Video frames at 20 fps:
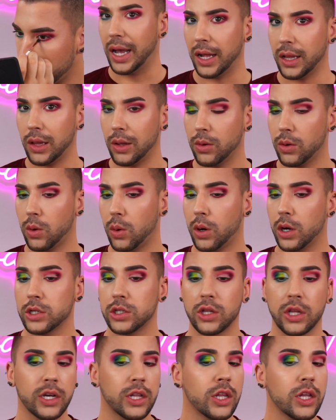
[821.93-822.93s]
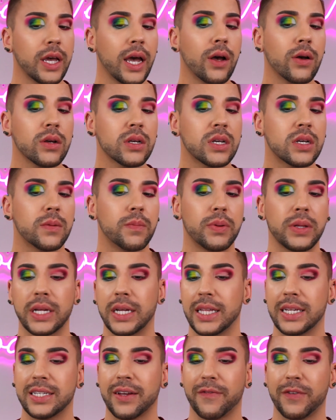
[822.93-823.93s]
Hello, Gorge. Look, look how
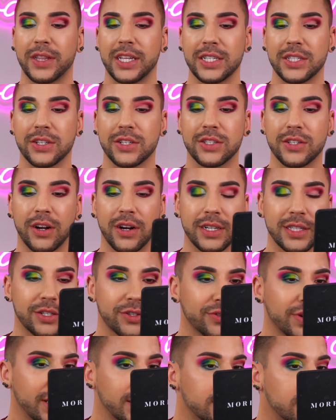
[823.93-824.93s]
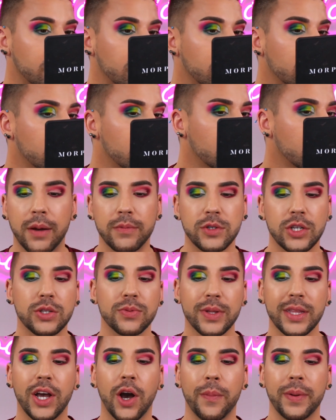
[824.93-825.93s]
completely different these looks are. It's crazy. I'm just
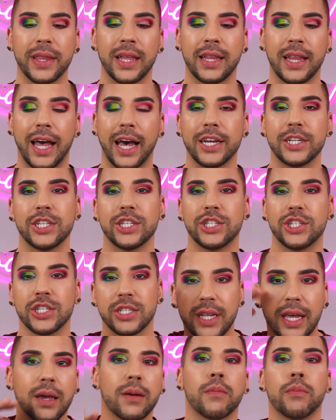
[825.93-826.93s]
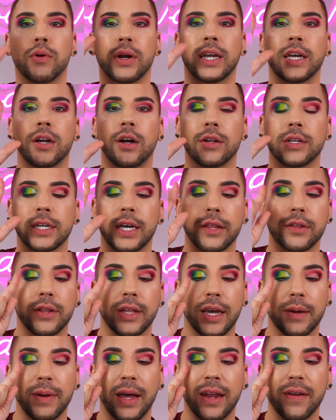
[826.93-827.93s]
really hoping that lashes just like bring it all together.
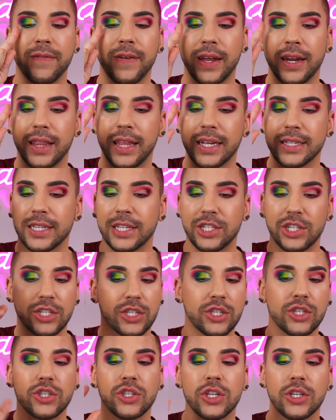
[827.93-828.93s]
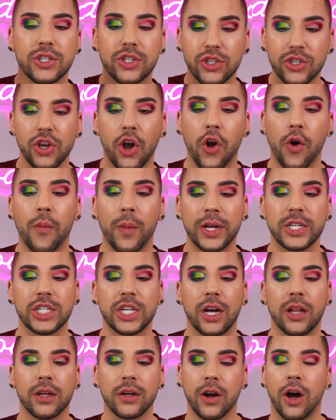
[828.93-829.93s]
Like I'm not a fan of this. It's just so much
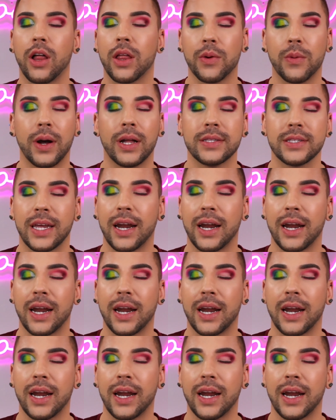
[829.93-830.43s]
color all at once.